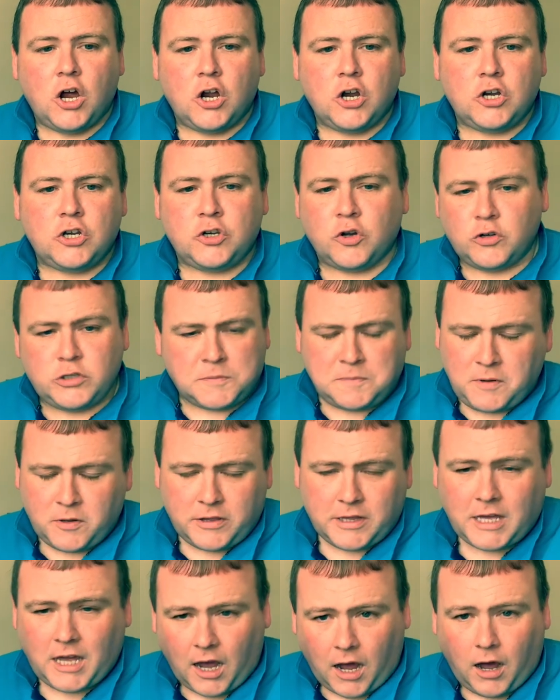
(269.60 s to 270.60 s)
Not to put in the
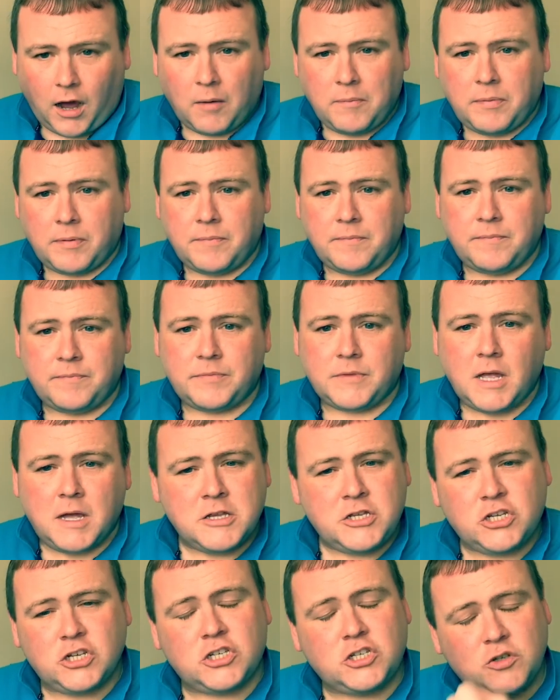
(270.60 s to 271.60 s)
cup,
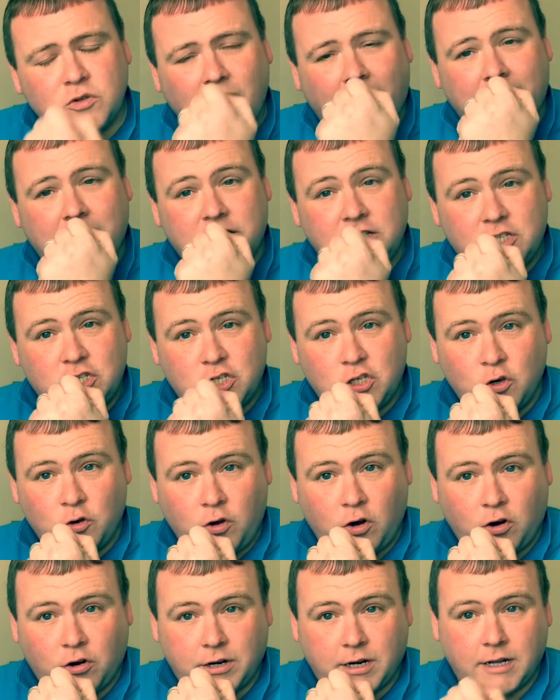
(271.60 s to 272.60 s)
just so that I can soak
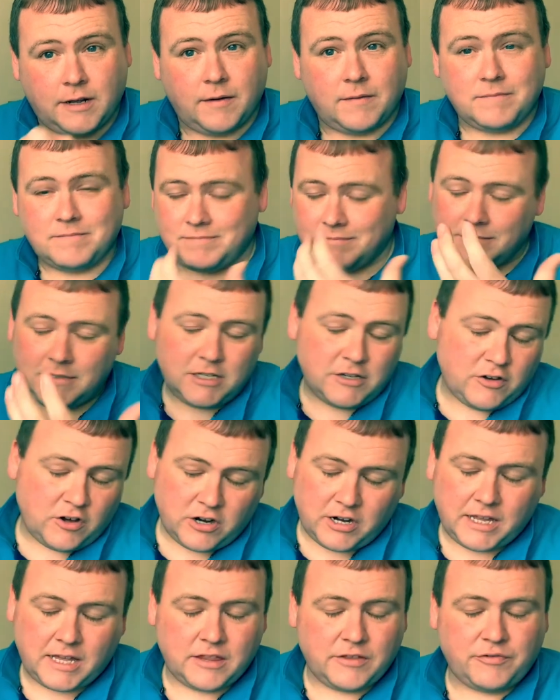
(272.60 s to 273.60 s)
on it. You've got to
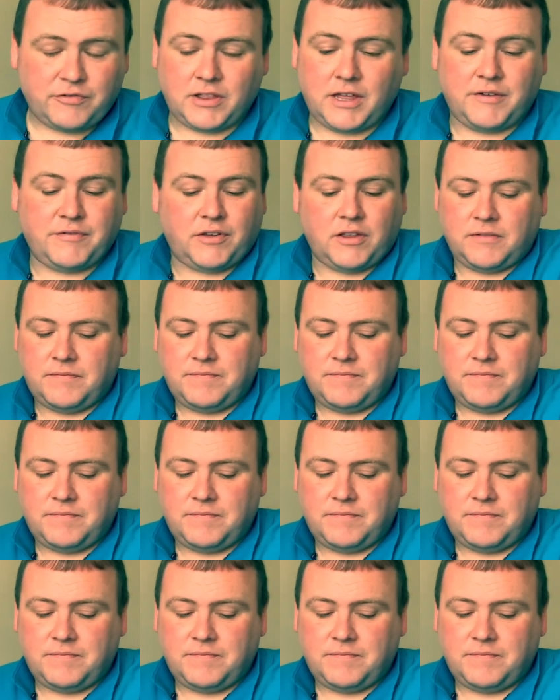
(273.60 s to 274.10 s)
get the flavour.